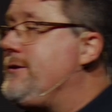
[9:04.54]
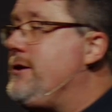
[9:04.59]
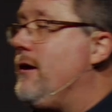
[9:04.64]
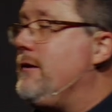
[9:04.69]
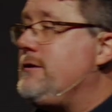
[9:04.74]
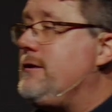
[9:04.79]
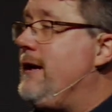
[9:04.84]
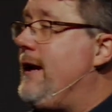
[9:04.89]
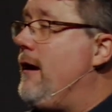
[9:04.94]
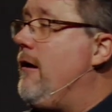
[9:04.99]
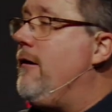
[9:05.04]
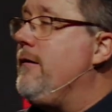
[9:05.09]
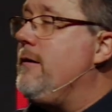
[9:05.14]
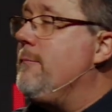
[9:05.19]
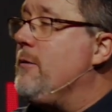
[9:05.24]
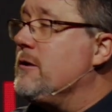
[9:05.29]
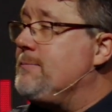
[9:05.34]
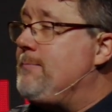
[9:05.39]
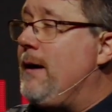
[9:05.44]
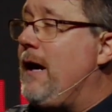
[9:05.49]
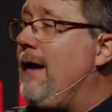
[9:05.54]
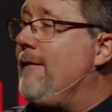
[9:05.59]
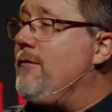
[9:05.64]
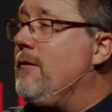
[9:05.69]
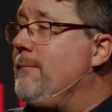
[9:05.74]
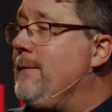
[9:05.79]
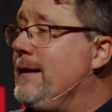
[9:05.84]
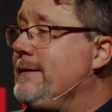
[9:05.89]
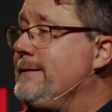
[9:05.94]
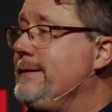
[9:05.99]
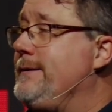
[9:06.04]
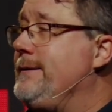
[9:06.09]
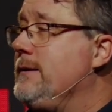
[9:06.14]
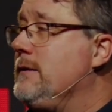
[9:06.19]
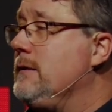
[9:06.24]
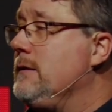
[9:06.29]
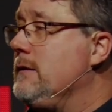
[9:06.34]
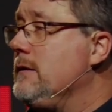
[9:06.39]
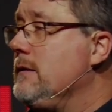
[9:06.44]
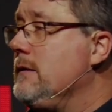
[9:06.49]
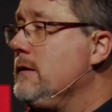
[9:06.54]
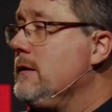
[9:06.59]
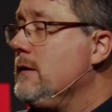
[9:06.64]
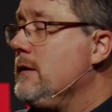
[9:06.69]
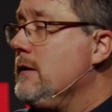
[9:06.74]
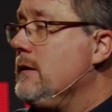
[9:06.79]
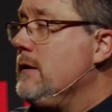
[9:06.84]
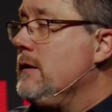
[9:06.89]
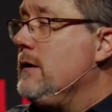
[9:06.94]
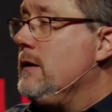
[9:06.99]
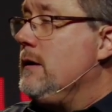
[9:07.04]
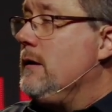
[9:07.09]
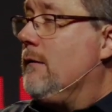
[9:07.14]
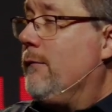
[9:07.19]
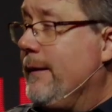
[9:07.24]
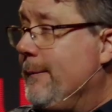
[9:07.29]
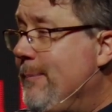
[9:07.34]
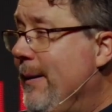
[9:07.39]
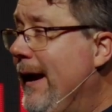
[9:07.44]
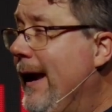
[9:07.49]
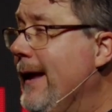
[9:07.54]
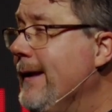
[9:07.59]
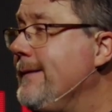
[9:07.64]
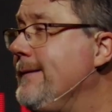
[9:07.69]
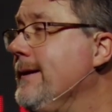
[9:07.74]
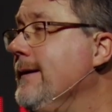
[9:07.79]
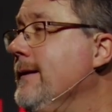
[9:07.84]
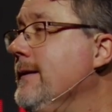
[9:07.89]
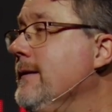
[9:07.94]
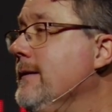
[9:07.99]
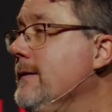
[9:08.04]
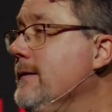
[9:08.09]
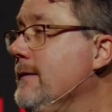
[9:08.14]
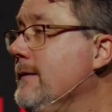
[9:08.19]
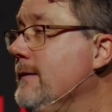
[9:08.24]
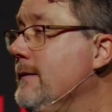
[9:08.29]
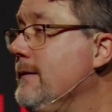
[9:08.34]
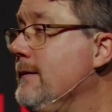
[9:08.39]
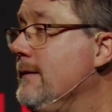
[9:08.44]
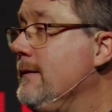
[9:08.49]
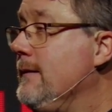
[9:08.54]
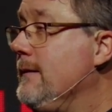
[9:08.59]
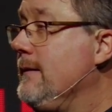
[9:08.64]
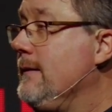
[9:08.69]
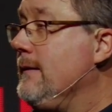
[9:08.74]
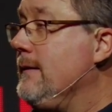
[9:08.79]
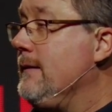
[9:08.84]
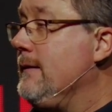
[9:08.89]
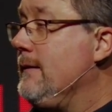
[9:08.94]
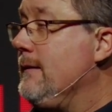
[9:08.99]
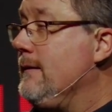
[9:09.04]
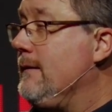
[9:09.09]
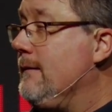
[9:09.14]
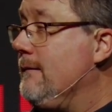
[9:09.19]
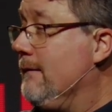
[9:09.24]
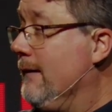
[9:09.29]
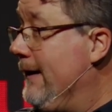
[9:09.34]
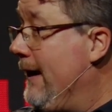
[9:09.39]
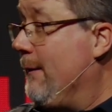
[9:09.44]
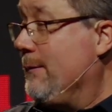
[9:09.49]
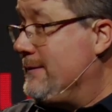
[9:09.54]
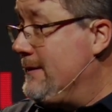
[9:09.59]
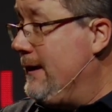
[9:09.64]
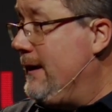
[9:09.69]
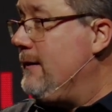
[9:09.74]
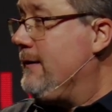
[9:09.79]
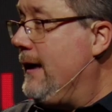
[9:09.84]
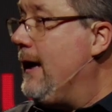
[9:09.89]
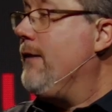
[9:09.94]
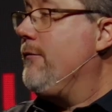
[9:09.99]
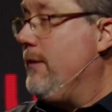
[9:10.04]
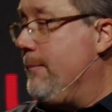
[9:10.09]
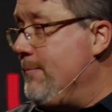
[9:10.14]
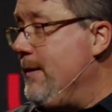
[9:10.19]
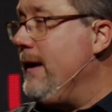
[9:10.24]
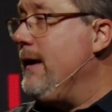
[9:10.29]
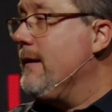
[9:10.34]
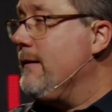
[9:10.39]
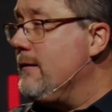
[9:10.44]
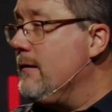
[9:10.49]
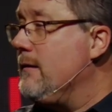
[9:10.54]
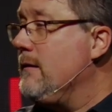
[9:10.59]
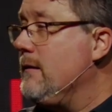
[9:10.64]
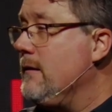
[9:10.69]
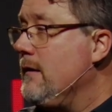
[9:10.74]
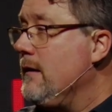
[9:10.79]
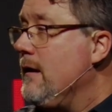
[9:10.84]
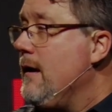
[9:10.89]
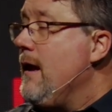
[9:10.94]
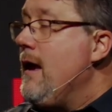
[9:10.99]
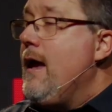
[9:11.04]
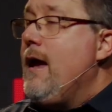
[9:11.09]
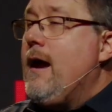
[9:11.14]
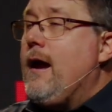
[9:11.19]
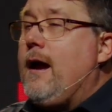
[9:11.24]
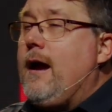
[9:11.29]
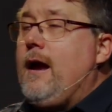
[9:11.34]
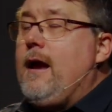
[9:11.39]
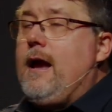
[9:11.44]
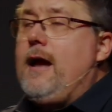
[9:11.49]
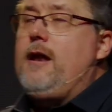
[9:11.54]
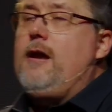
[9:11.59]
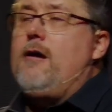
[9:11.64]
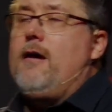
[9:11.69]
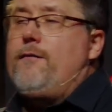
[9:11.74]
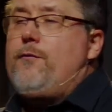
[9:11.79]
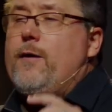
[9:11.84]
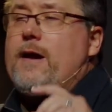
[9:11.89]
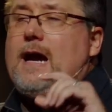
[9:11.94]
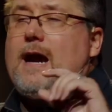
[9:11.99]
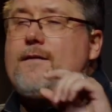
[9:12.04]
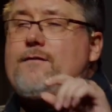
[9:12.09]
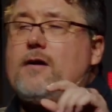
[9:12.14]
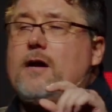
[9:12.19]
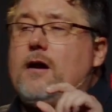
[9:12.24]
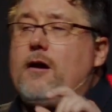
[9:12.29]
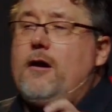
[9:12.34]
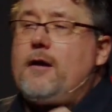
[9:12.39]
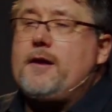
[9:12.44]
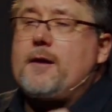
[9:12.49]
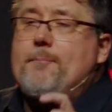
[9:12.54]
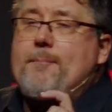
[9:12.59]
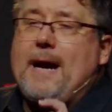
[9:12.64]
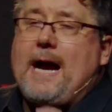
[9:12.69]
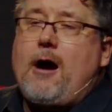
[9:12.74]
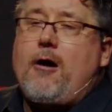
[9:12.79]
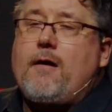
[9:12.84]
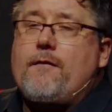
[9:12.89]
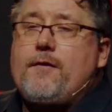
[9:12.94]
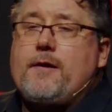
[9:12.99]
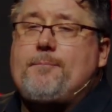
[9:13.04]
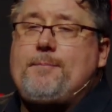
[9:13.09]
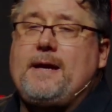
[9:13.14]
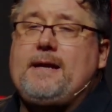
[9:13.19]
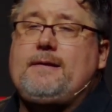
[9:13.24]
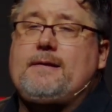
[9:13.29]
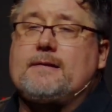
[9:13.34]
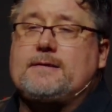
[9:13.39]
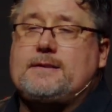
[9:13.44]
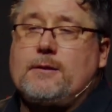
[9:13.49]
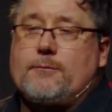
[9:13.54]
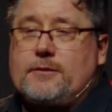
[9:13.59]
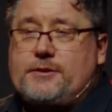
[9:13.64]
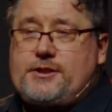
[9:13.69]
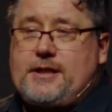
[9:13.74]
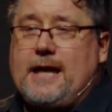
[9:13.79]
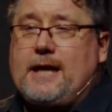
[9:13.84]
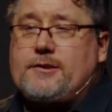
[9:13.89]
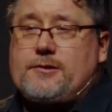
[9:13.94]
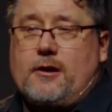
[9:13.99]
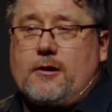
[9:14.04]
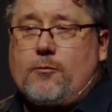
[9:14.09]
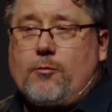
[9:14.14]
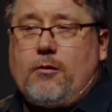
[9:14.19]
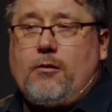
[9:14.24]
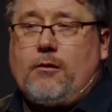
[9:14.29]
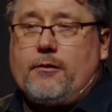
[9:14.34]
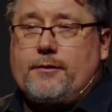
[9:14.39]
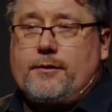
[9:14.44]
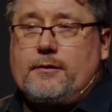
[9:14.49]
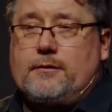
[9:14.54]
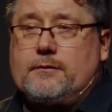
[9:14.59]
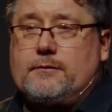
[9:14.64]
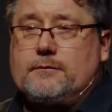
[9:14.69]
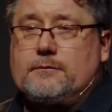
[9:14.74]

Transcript: church today and heard the most powerful message. Repent. Really, that was it? Yeah, repent. You know, if we ever learned the power of repentance, it would change our world.